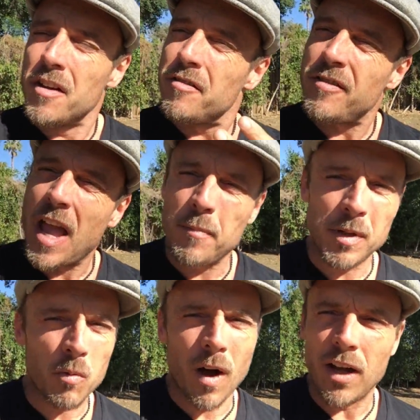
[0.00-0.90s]

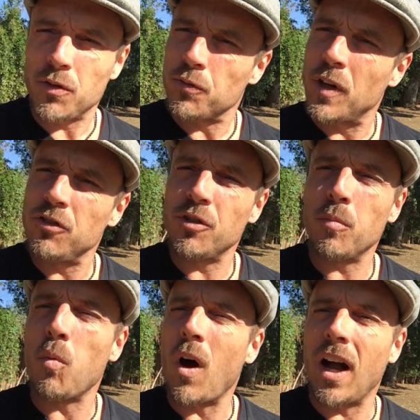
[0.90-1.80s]
family-wise,
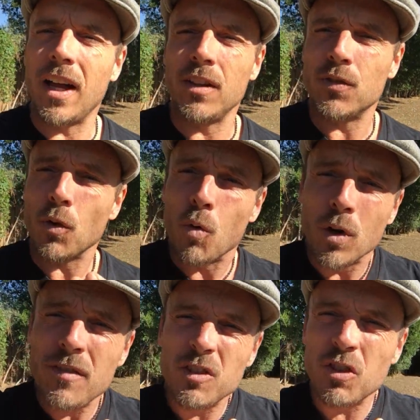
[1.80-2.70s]
friendship-wise,
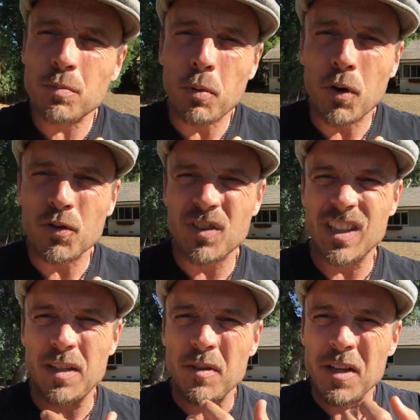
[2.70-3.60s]
or even just
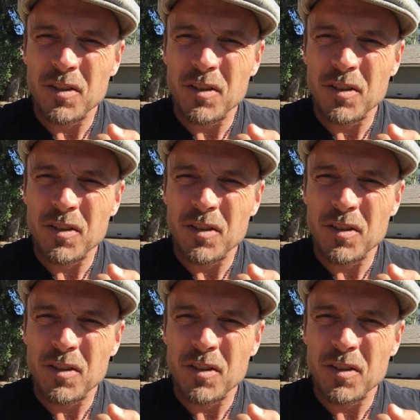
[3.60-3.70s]
personally,